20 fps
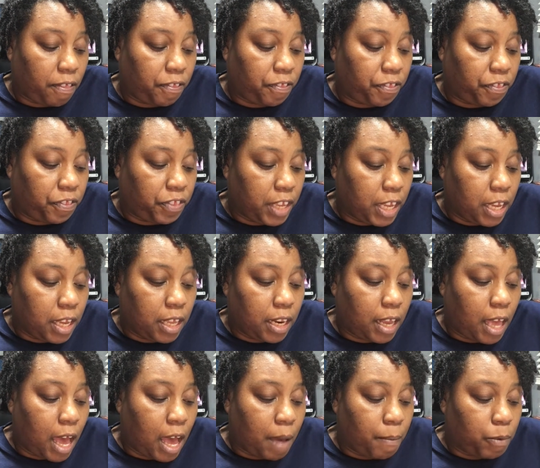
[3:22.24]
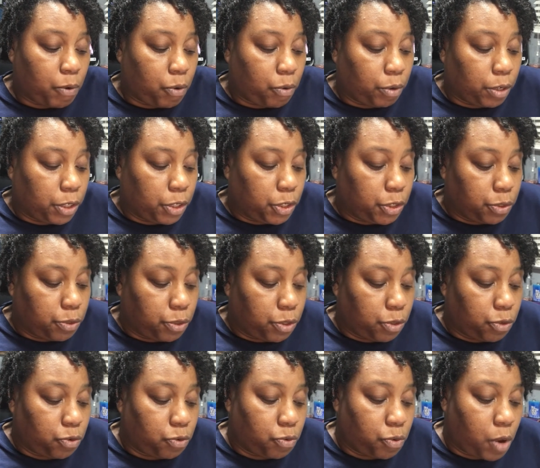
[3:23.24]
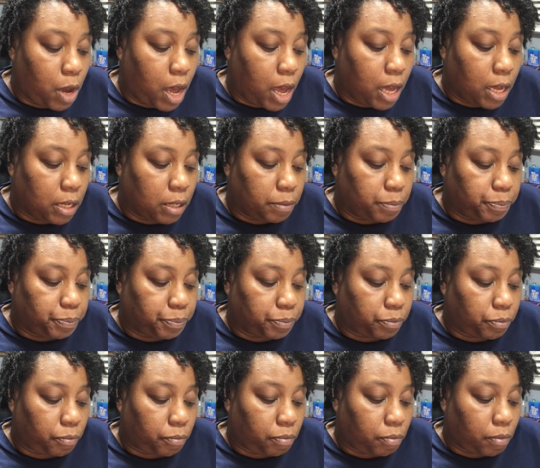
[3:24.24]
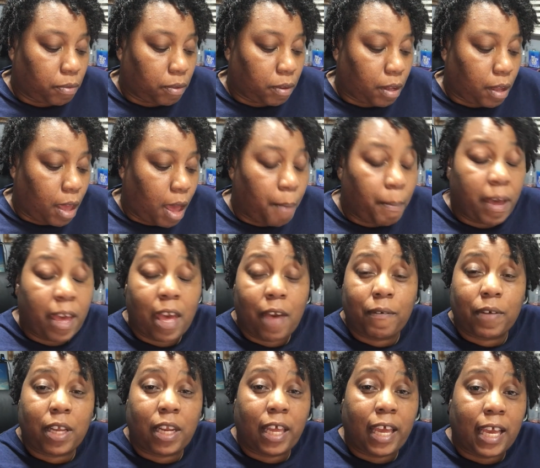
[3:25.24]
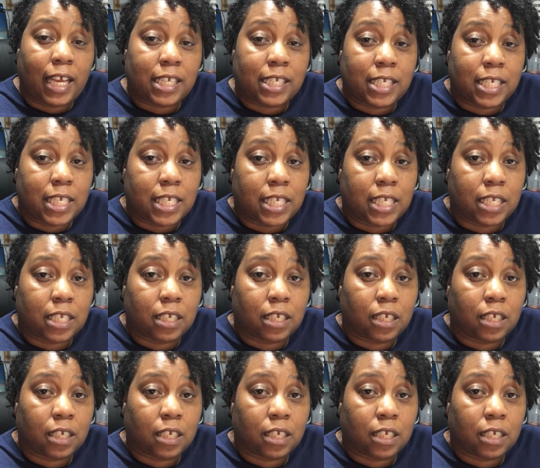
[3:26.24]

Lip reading: Then I'm going to do, I'm going to have classes,